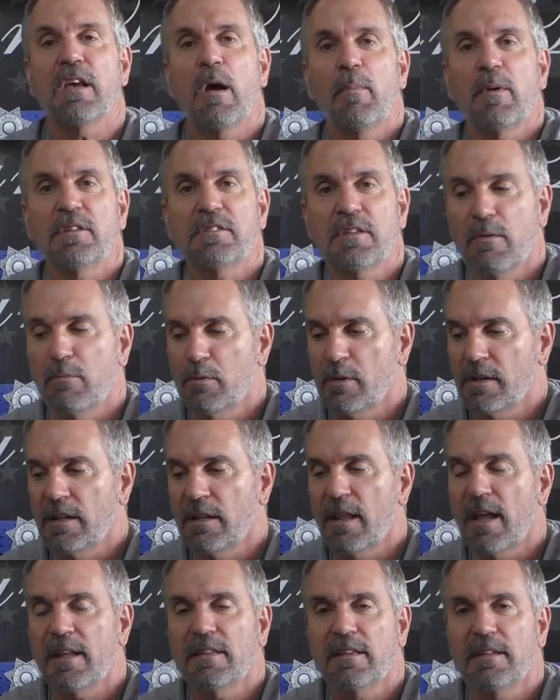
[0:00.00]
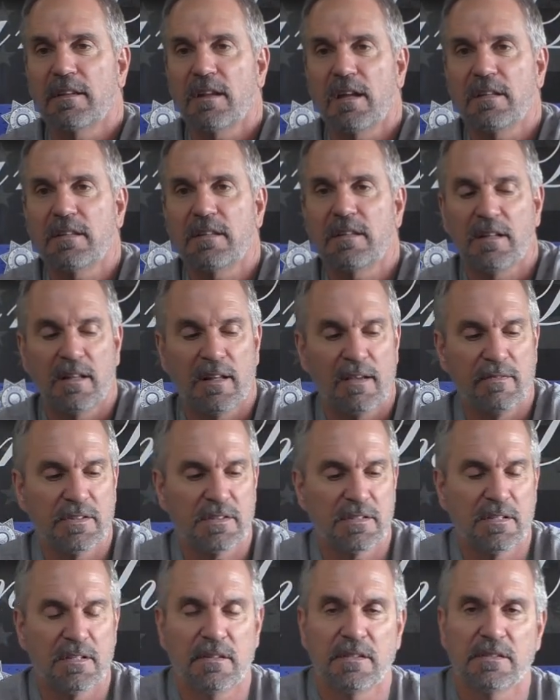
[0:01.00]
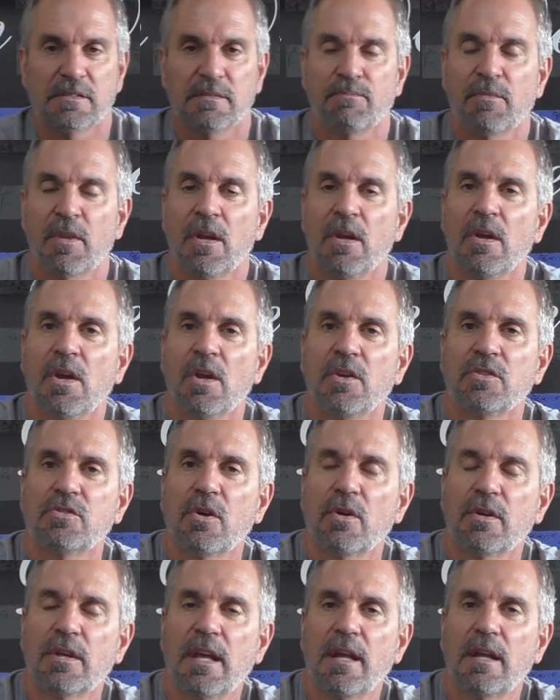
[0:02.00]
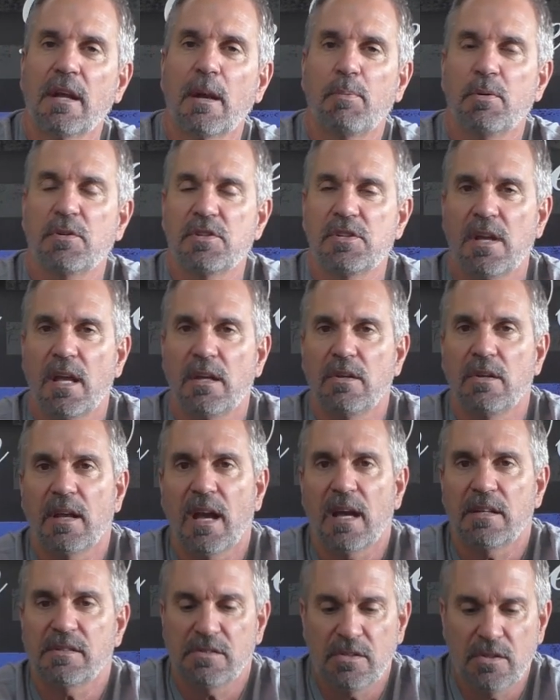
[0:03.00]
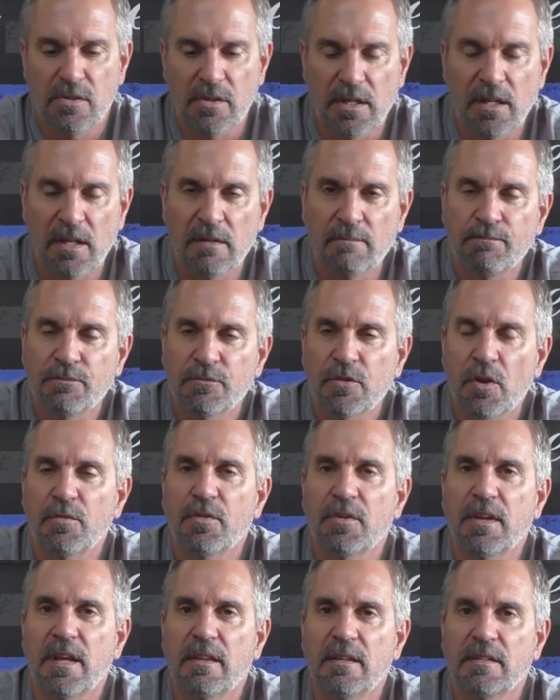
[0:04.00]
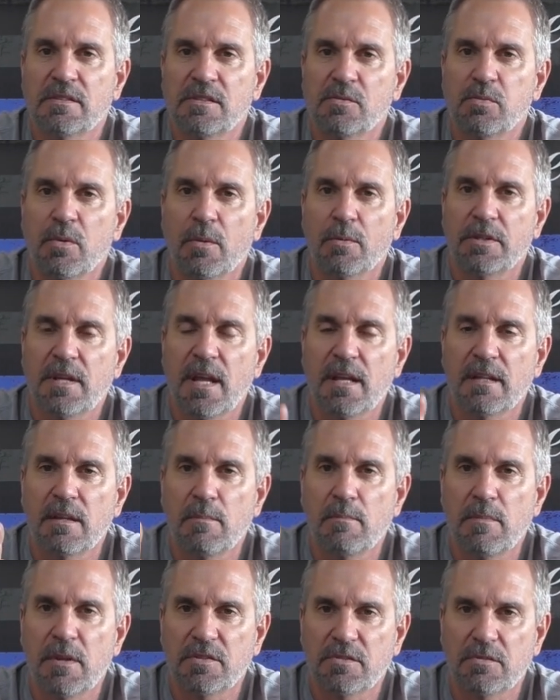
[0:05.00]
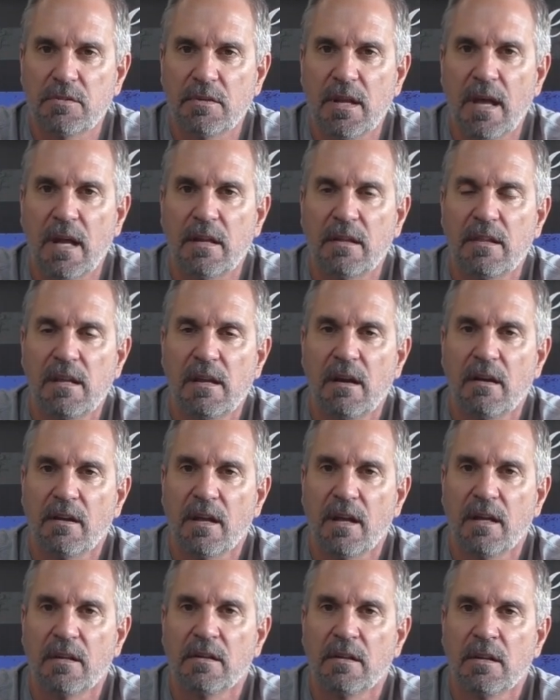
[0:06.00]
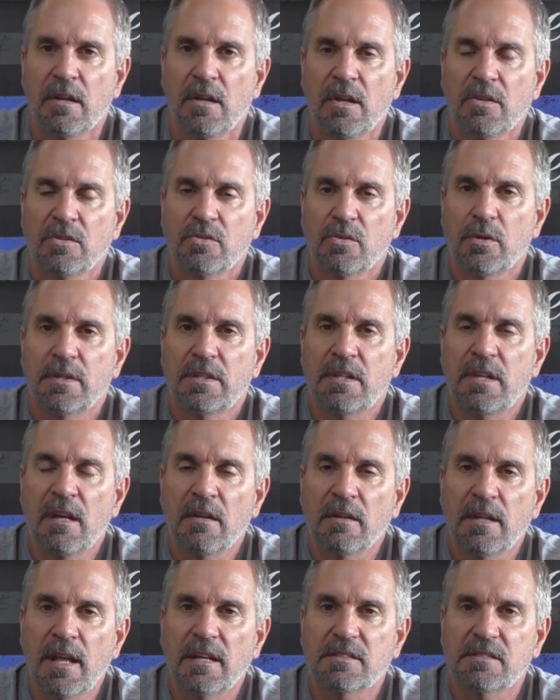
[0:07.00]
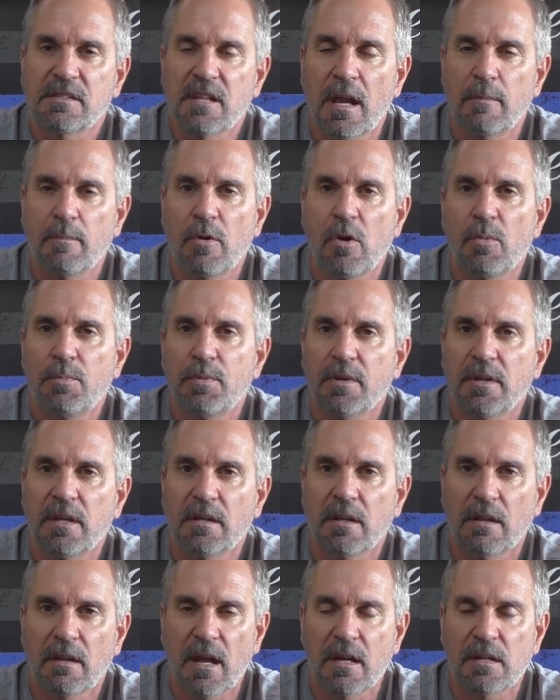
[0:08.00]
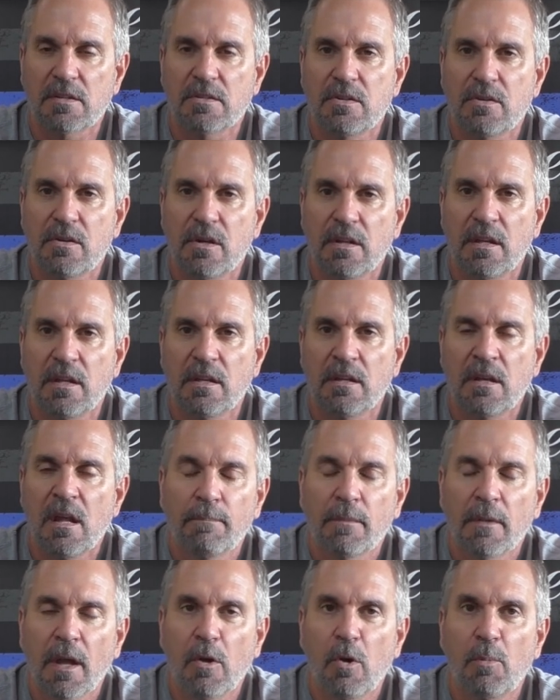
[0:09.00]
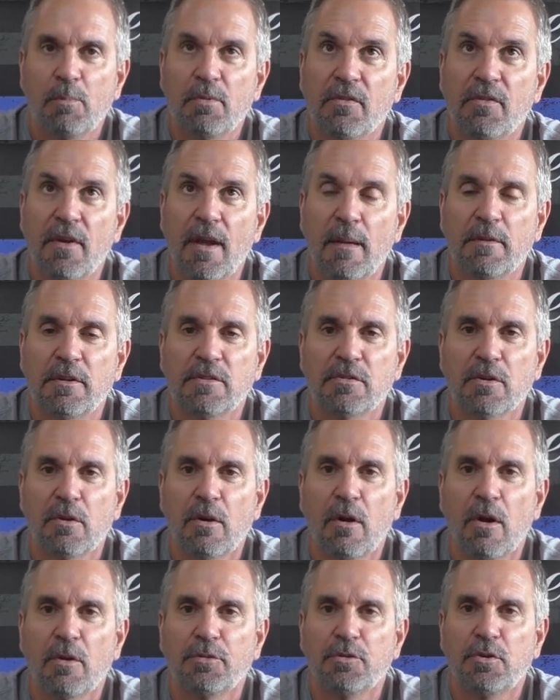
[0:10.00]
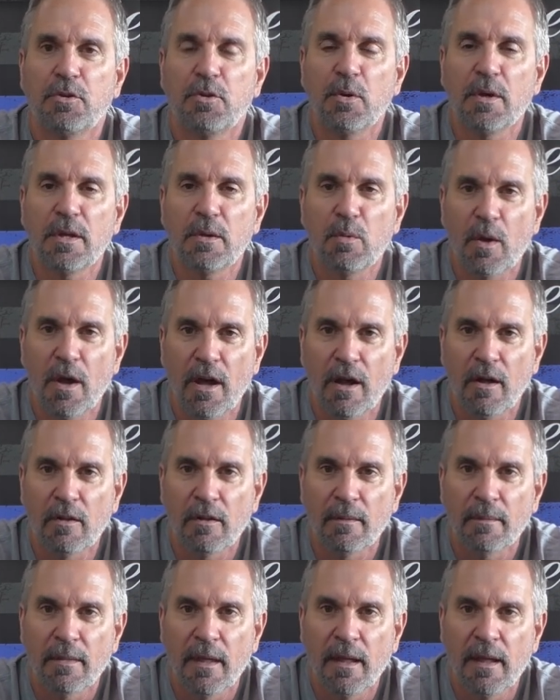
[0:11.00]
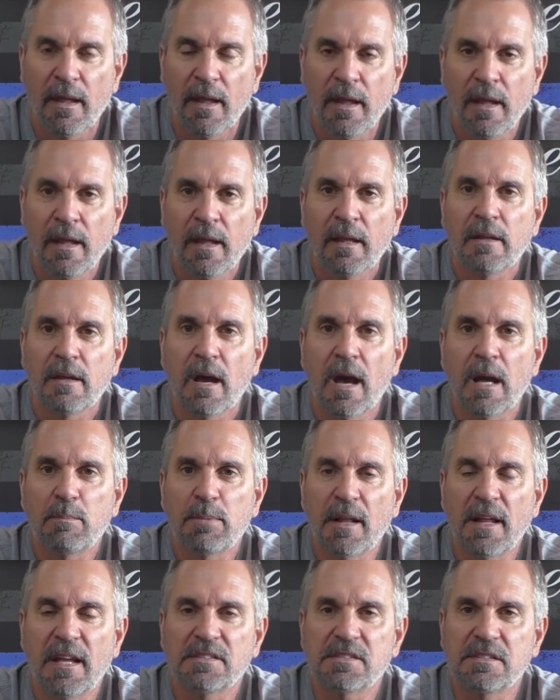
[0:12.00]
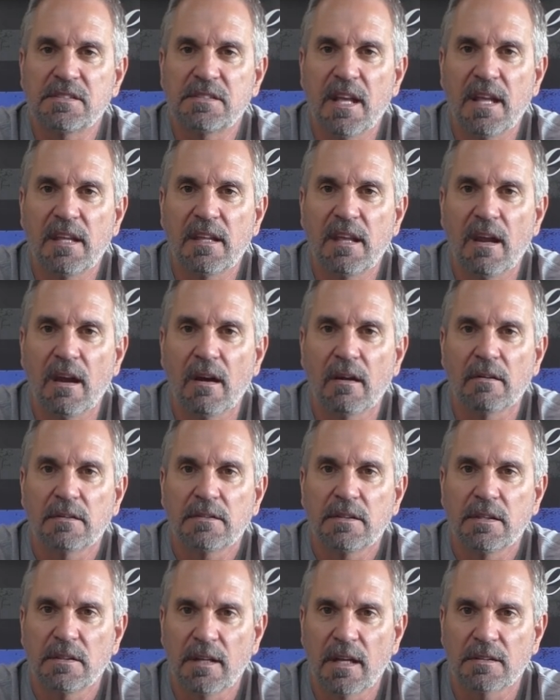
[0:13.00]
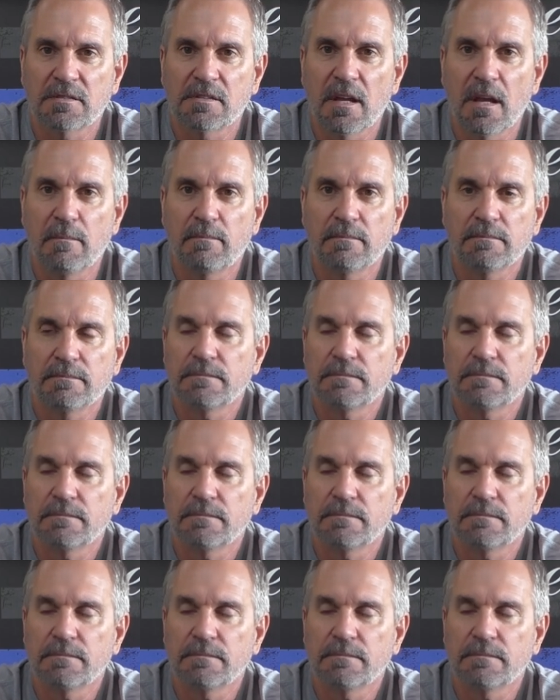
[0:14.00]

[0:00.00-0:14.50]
how much I really like the 1911 series. So again, I appreciate you guys tuning in. Don't forget, this is where we take the mystery out of the airgun. So until next time, I hope you're getting a lot of shooting in. I hope your families are all doing well. God bless and take care. Till next time.